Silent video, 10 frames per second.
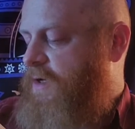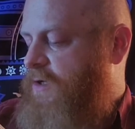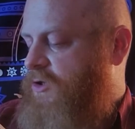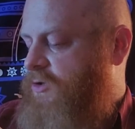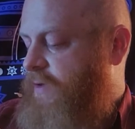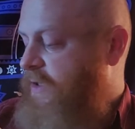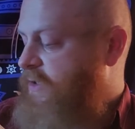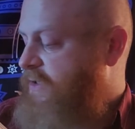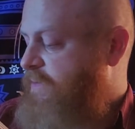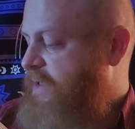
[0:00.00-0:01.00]
Strange
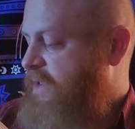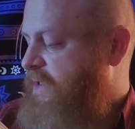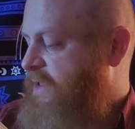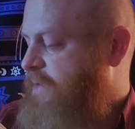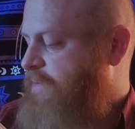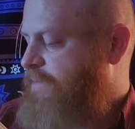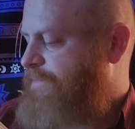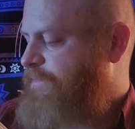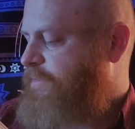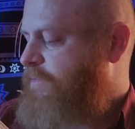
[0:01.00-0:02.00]
as it may seem,
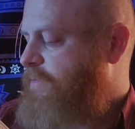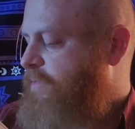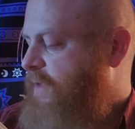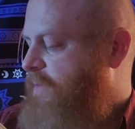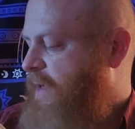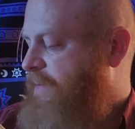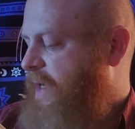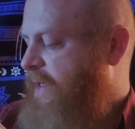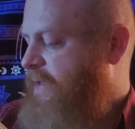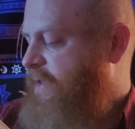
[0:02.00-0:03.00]
my
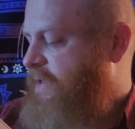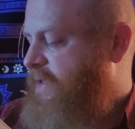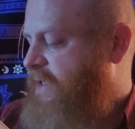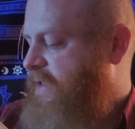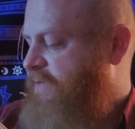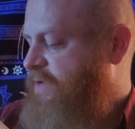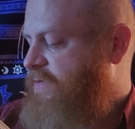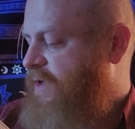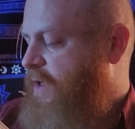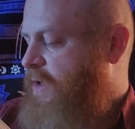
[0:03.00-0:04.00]
mind conceived
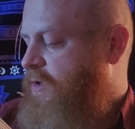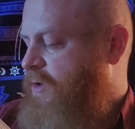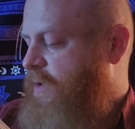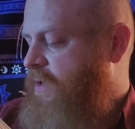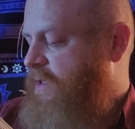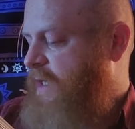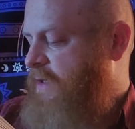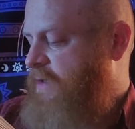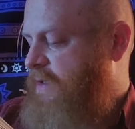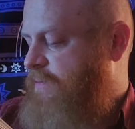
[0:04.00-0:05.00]
of no
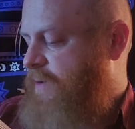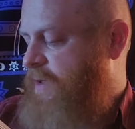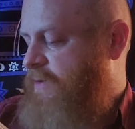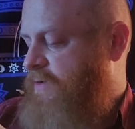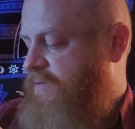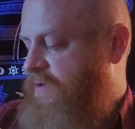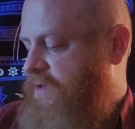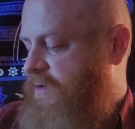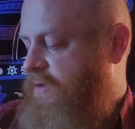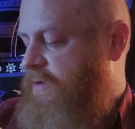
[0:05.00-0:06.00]
intent on the part of the
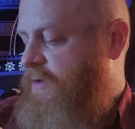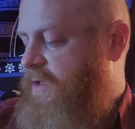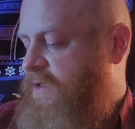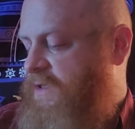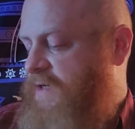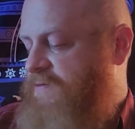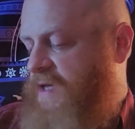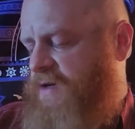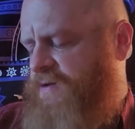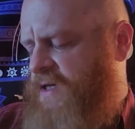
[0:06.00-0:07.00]
visitor save
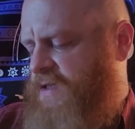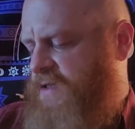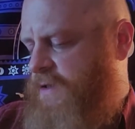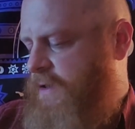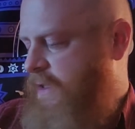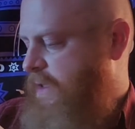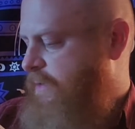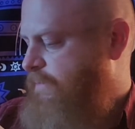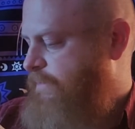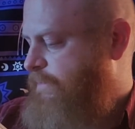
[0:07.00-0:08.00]
that of hostility.
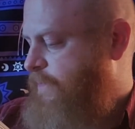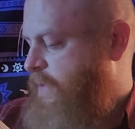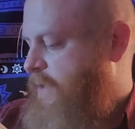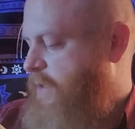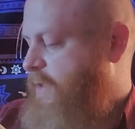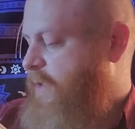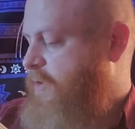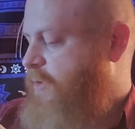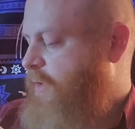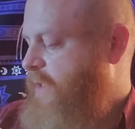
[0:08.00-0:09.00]

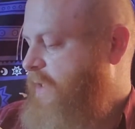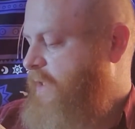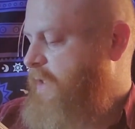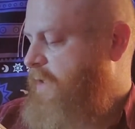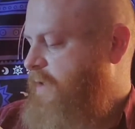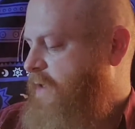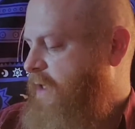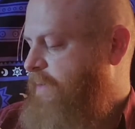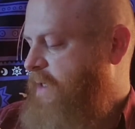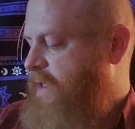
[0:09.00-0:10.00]
Accordingly,
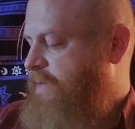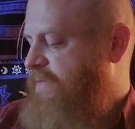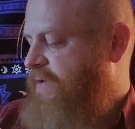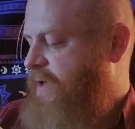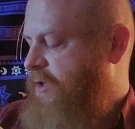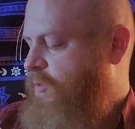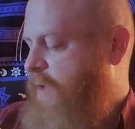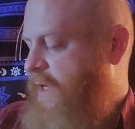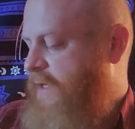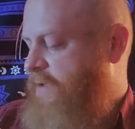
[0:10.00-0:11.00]
I became very
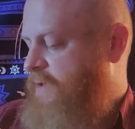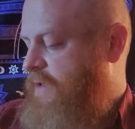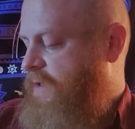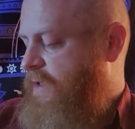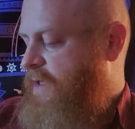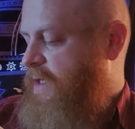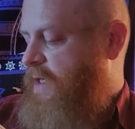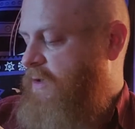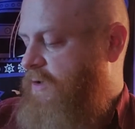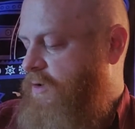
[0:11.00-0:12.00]
quiet,
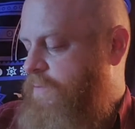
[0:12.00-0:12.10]
in the hope